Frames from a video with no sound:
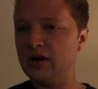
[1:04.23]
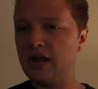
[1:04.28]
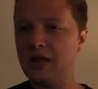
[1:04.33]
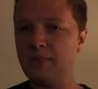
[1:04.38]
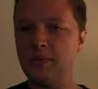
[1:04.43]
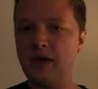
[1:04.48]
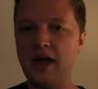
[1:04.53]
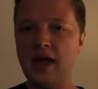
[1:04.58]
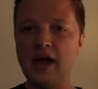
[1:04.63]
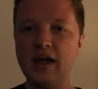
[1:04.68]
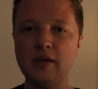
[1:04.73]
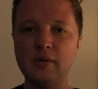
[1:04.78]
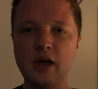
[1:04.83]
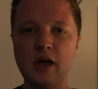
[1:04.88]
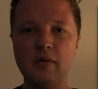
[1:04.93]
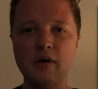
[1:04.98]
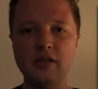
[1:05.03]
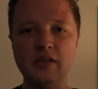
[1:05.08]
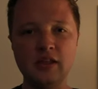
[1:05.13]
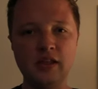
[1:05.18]
what I pack,
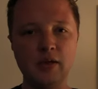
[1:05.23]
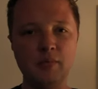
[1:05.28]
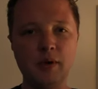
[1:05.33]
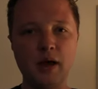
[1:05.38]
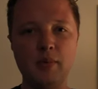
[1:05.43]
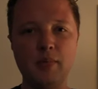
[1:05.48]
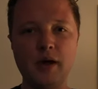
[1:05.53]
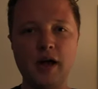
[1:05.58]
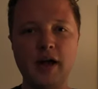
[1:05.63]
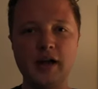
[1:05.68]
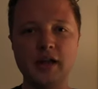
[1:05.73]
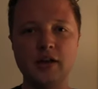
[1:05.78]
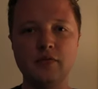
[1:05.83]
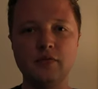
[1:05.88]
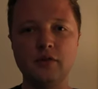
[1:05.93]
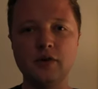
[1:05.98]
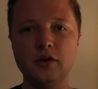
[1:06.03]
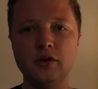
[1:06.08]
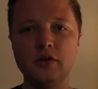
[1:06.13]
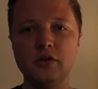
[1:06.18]
how I think about packing
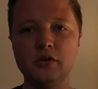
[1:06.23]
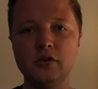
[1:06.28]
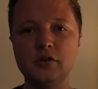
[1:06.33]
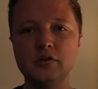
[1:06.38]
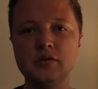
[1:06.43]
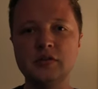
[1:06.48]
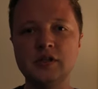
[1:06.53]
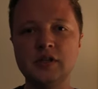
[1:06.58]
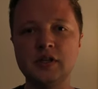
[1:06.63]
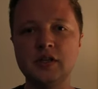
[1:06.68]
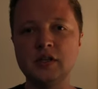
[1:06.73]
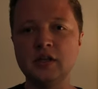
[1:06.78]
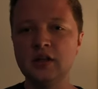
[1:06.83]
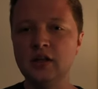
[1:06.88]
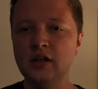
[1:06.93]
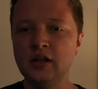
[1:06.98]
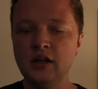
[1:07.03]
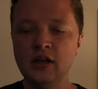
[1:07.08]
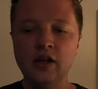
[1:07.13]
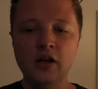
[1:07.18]
for a cruise, and
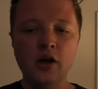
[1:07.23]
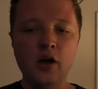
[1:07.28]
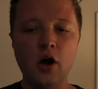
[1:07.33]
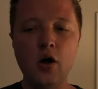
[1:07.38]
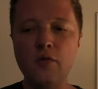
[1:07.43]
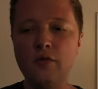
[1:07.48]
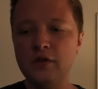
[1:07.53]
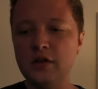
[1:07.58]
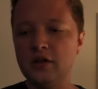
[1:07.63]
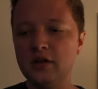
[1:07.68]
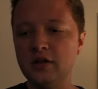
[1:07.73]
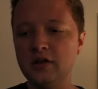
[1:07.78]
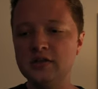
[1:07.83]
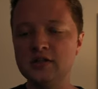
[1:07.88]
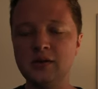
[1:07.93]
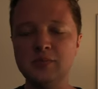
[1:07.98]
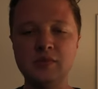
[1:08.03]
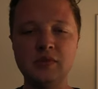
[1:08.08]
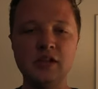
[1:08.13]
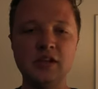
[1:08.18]
hopefully you learn
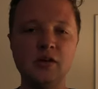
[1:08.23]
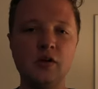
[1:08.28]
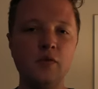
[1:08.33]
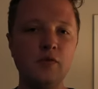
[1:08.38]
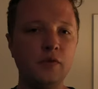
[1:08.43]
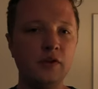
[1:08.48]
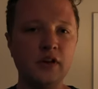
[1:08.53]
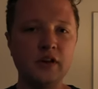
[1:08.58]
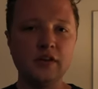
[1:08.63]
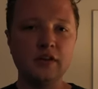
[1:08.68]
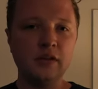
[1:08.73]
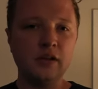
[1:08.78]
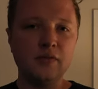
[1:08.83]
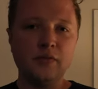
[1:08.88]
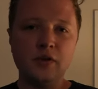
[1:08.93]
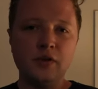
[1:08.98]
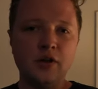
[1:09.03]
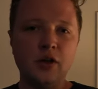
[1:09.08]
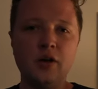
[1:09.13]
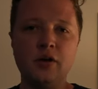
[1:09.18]
something. Hopefully,
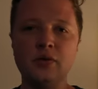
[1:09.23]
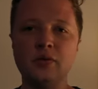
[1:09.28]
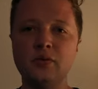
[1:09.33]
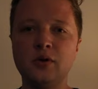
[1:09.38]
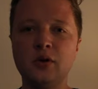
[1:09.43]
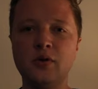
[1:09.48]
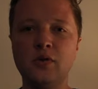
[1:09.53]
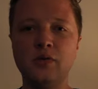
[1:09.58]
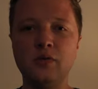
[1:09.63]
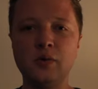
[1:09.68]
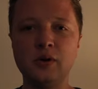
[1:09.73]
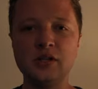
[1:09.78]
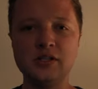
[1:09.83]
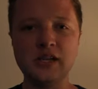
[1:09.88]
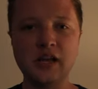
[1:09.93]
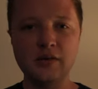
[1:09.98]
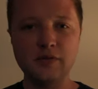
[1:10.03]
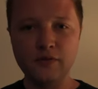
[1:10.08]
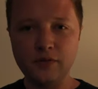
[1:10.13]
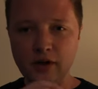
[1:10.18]
if you don't, hopefully we just
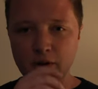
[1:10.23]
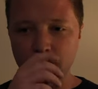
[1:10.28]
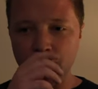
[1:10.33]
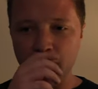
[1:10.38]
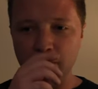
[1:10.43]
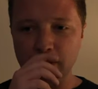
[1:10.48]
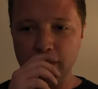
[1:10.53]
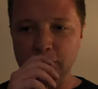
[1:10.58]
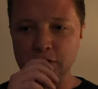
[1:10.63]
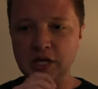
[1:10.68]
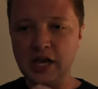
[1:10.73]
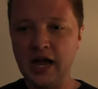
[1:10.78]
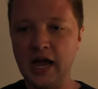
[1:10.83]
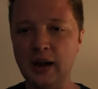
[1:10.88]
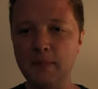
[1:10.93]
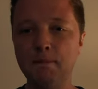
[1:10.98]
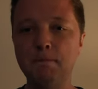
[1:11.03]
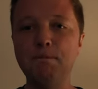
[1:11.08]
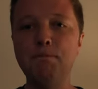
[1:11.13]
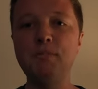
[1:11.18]
have fun while we
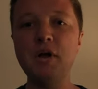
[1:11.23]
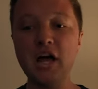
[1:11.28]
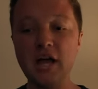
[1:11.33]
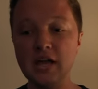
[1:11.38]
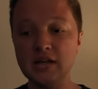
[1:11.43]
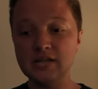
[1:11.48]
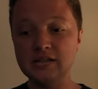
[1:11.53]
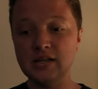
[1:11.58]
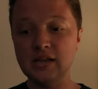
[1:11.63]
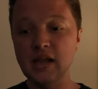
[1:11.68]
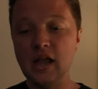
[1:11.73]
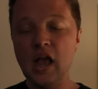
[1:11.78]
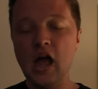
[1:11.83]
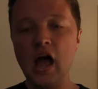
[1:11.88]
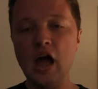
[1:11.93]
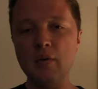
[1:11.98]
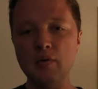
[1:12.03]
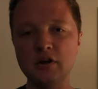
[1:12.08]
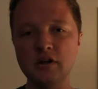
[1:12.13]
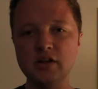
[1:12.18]
chat. But
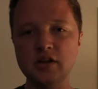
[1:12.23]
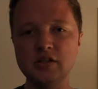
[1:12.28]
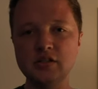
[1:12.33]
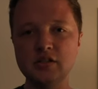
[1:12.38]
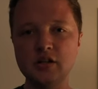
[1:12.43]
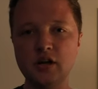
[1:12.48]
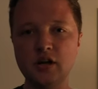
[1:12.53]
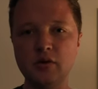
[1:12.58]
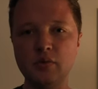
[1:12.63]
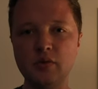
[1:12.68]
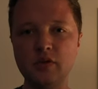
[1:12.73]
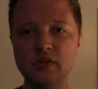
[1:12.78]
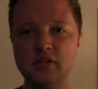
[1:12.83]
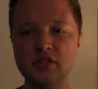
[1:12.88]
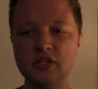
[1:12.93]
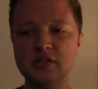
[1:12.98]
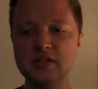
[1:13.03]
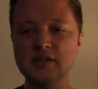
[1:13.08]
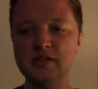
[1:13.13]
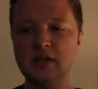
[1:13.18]
I wanted to start with
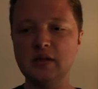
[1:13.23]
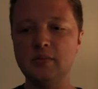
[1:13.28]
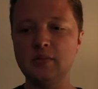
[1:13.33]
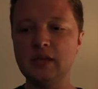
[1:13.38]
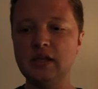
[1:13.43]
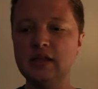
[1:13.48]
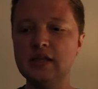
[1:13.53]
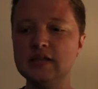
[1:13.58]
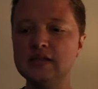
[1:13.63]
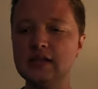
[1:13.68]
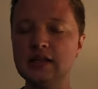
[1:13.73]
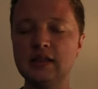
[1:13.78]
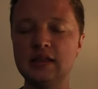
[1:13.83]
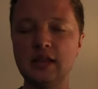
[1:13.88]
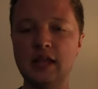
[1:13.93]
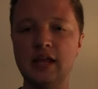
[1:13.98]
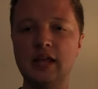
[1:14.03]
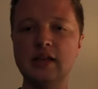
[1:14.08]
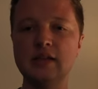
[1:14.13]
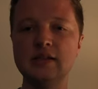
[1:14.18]
just some easy
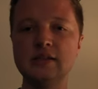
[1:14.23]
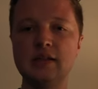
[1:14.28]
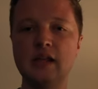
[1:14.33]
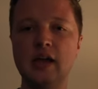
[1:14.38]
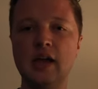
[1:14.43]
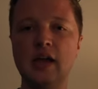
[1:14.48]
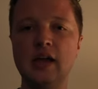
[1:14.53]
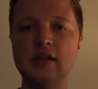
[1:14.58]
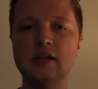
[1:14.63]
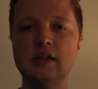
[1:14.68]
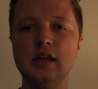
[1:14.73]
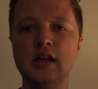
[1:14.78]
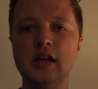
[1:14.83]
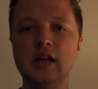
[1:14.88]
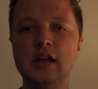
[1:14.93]
things that